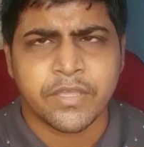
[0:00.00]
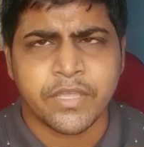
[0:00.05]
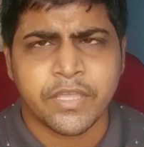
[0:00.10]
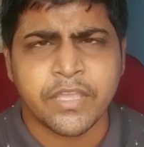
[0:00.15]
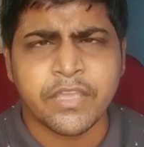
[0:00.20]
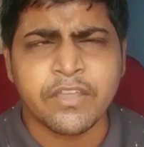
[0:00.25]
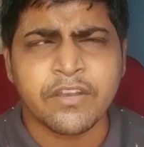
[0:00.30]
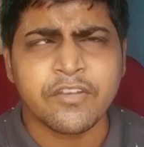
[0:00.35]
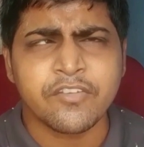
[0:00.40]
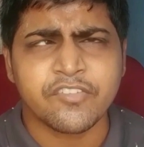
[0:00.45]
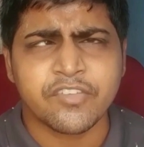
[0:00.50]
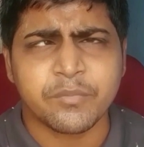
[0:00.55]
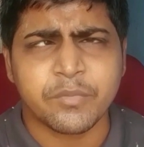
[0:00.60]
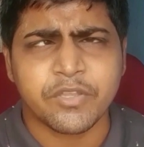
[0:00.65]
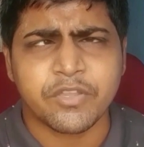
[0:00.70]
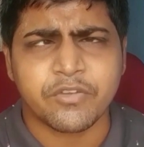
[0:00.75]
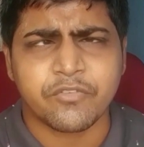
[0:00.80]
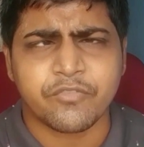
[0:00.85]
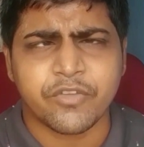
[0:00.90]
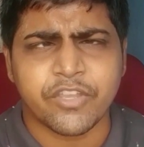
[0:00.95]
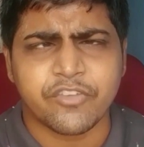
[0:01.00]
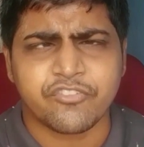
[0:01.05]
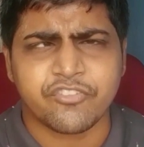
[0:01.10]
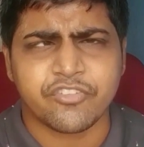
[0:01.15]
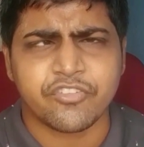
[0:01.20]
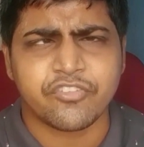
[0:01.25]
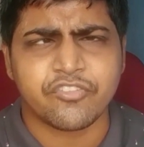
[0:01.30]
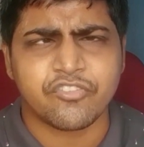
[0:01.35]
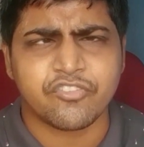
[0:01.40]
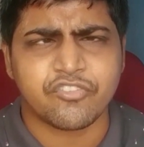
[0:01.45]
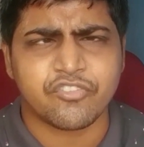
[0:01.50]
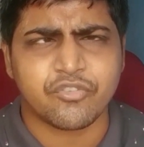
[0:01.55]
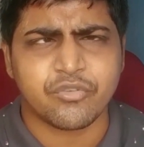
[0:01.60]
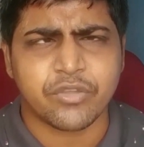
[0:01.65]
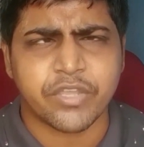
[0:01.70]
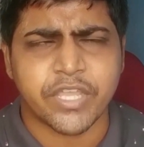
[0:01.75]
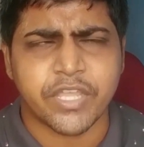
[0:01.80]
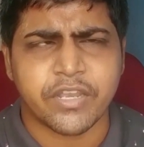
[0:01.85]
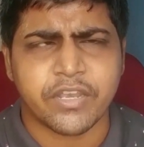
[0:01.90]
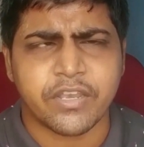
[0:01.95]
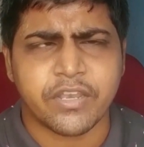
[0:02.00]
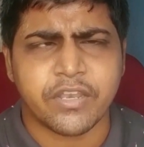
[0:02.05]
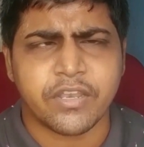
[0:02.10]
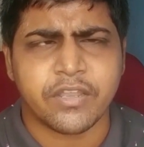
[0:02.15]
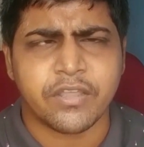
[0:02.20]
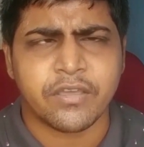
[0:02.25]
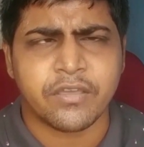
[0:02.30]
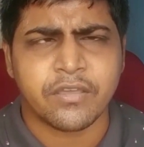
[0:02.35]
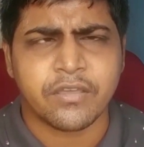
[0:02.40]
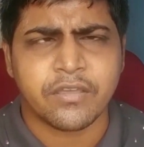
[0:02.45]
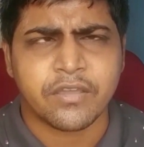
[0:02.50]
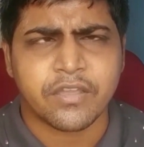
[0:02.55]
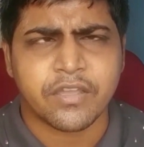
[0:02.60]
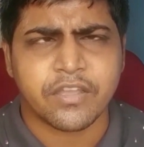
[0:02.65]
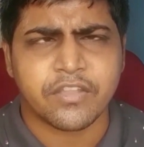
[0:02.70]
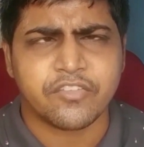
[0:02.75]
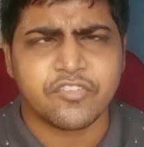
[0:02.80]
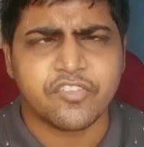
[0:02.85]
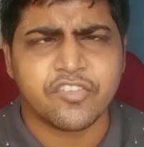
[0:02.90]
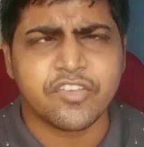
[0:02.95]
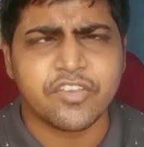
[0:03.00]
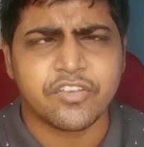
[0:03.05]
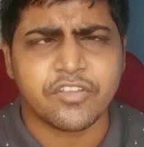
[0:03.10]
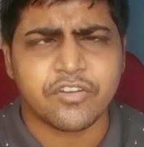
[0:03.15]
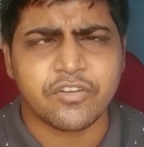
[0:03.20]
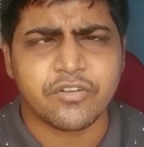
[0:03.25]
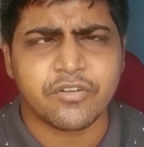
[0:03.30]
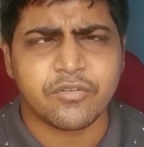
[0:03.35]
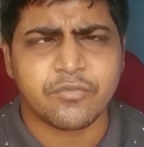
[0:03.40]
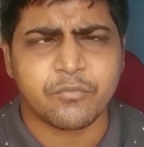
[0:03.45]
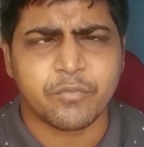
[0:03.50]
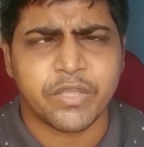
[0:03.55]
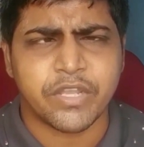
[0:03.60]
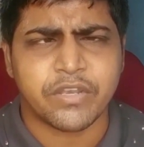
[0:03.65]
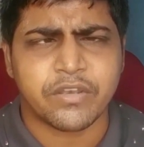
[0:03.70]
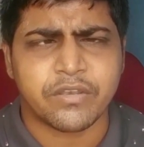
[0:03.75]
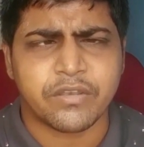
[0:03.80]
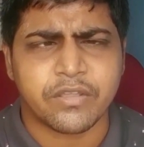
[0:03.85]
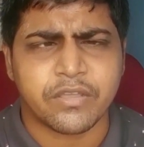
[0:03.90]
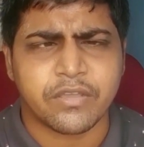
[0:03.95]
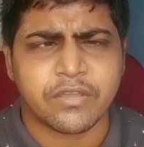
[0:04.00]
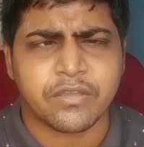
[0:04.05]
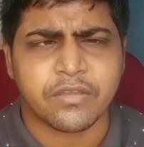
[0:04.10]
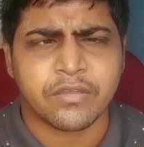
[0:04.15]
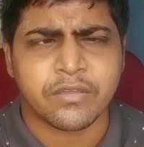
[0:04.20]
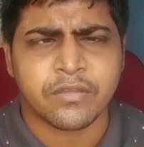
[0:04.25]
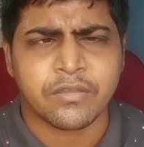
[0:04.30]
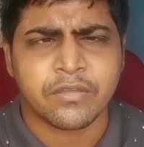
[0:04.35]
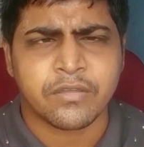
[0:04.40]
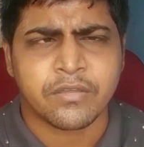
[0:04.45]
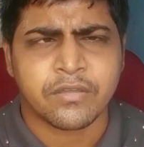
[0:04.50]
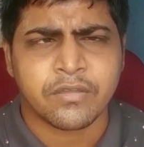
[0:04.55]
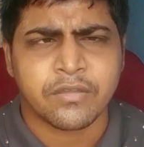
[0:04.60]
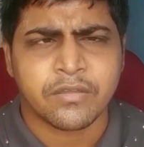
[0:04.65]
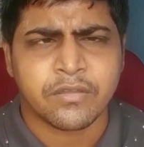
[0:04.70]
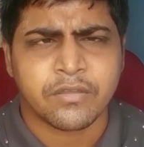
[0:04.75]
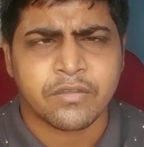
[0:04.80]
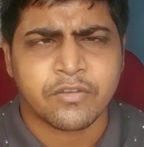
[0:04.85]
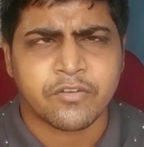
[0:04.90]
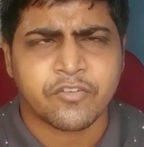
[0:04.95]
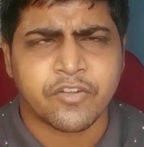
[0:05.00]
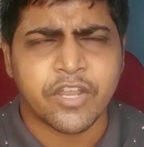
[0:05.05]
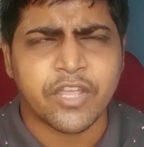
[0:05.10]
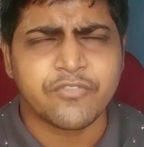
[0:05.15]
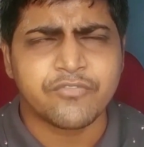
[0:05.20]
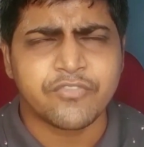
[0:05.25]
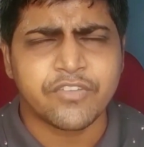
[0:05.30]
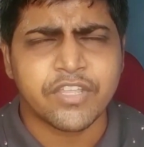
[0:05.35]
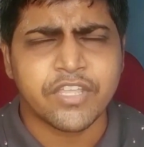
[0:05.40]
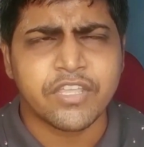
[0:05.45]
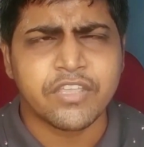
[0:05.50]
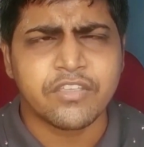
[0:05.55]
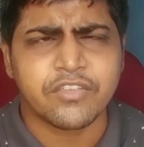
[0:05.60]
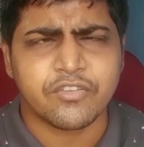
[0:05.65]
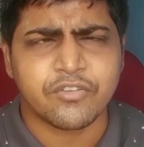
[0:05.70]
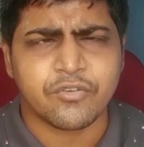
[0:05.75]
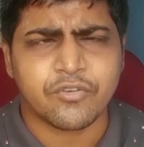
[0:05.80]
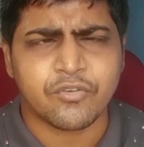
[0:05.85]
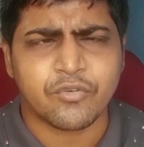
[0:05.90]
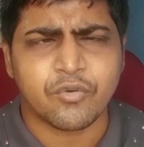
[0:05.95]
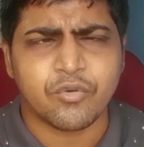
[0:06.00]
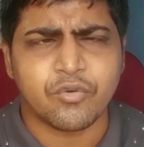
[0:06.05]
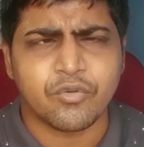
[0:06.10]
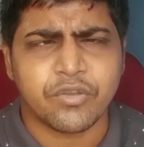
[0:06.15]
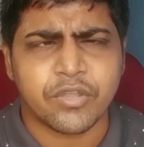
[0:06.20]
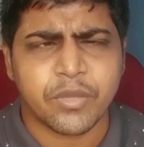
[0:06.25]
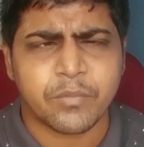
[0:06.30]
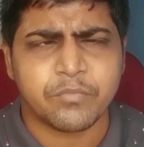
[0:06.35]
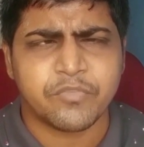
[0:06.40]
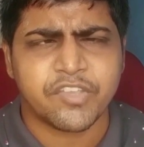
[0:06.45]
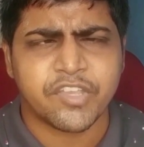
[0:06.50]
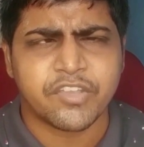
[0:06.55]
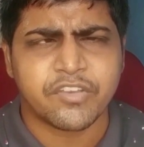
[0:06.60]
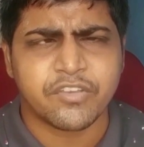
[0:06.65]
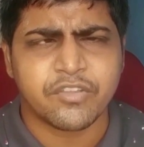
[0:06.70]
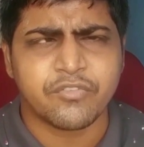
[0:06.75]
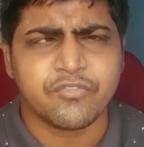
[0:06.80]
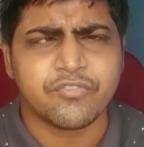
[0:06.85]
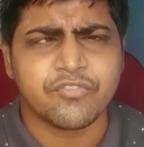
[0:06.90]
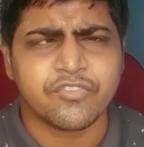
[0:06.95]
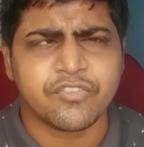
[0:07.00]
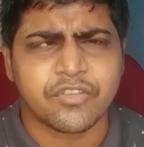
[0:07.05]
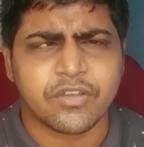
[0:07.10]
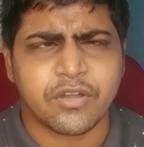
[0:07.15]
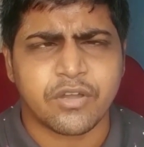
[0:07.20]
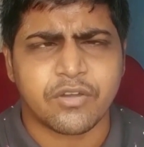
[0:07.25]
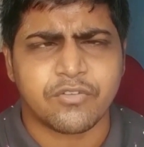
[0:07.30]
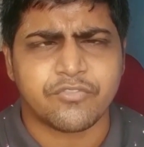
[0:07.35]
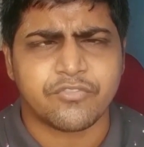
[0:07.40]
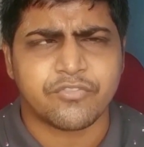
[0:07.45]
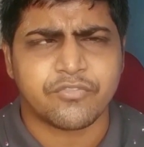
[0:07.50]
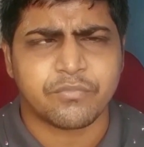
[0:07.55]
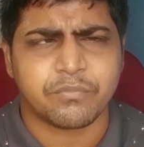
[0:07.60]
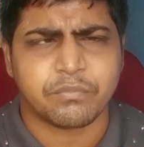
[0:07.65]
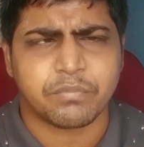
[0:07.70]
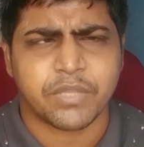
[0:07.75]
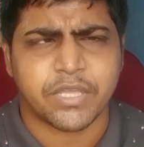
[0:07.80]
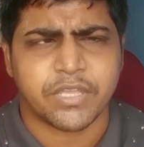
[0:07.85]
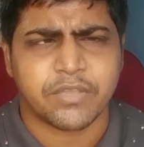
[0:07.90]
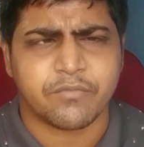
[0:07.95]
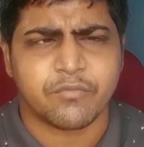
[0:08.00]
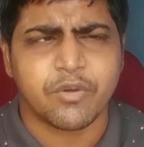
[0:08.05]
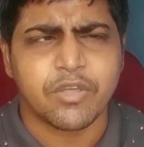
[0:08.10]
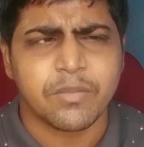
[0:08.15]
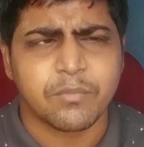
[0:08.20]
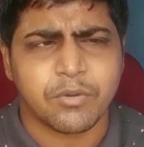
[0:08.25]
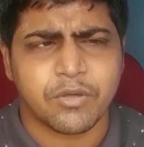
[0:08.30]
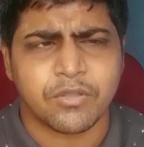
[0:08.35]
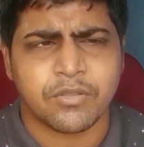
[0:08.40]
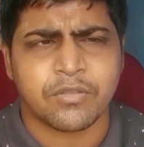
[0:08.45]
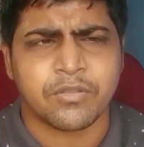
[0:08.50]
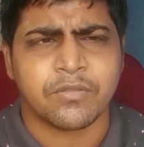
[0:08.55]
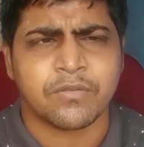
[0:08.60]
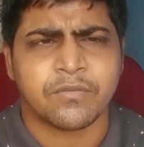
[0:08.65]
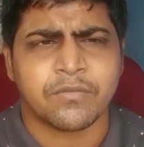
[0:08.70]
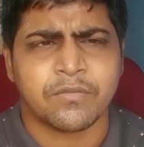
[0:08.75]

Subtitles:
Here are some of the questions you can consider when crafting your own objectives of playing volleyball.